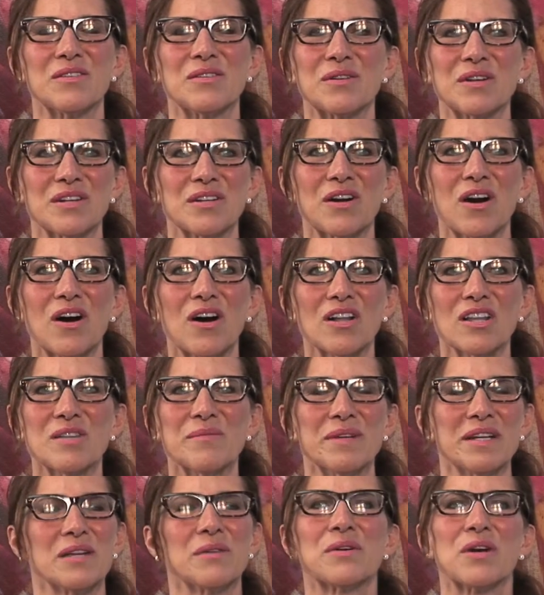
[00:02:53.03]
You could call
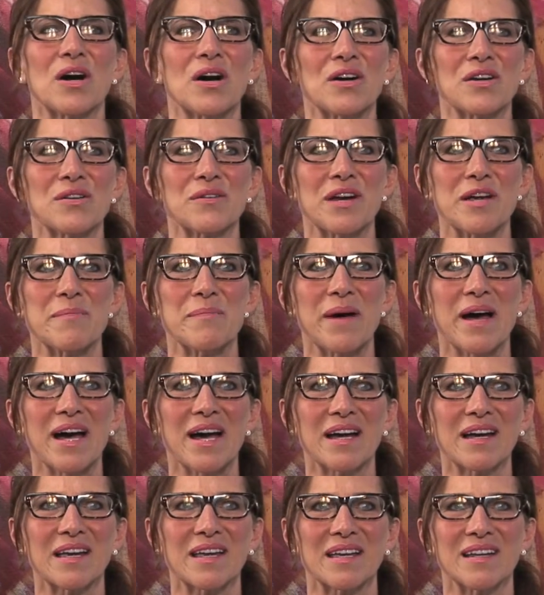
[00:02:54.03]
him and he'd call you right
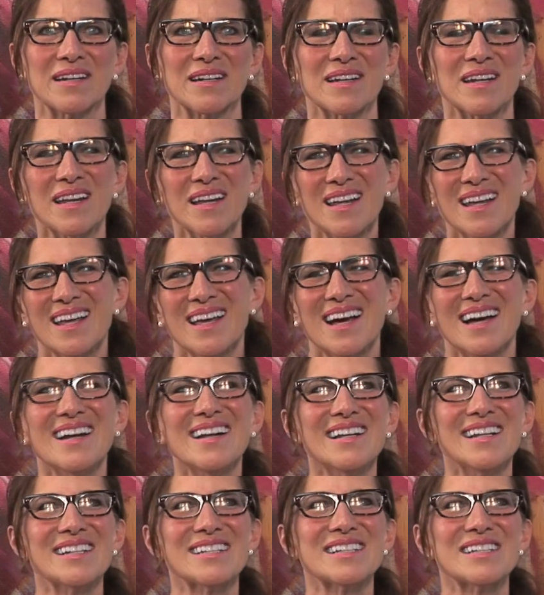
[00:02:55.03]
back, and
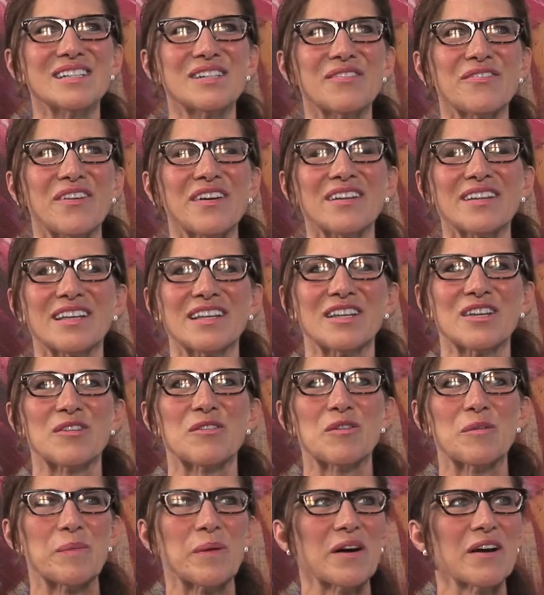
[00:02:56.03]
it just felt like you
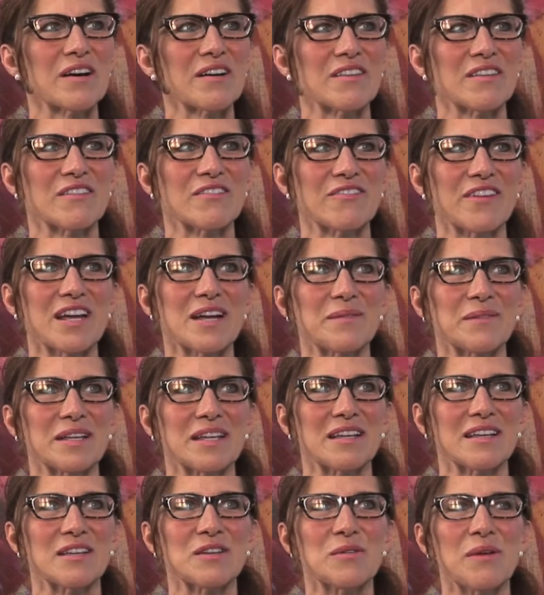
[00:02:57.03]
were part of the family.